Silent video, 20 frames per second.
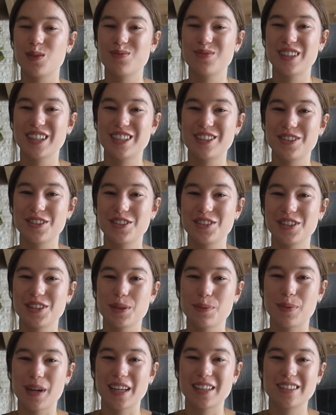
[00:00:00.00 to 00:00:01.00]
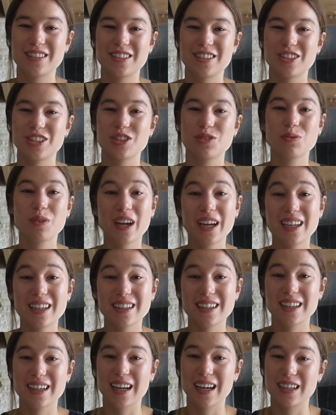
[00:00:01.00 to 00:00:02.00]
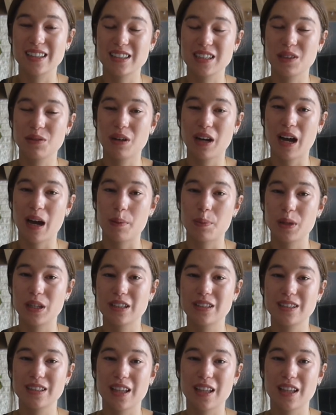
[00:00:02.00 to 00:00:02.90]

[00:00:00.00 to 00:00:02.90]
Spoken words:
It's usually best to just wait and kind of see what happens,